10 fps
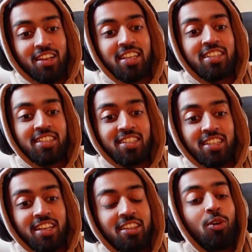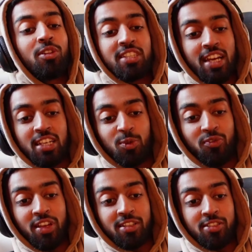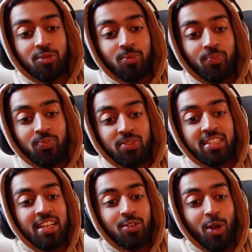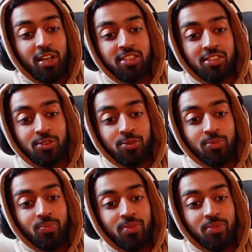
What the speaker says: Day 60, yeah, all these guys will fail too. These guys are wankers too.